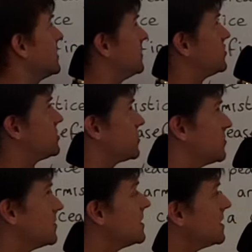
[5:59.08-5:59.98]
siege
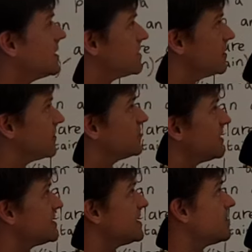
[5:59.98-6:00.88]
to the
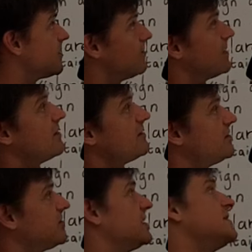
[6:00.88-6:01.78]
city, the
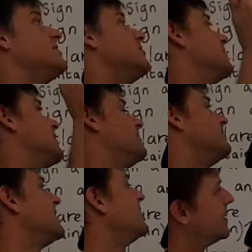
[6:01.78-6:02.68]
barbarian city or the
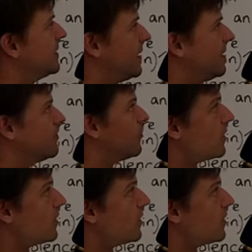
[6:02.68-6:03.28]
um,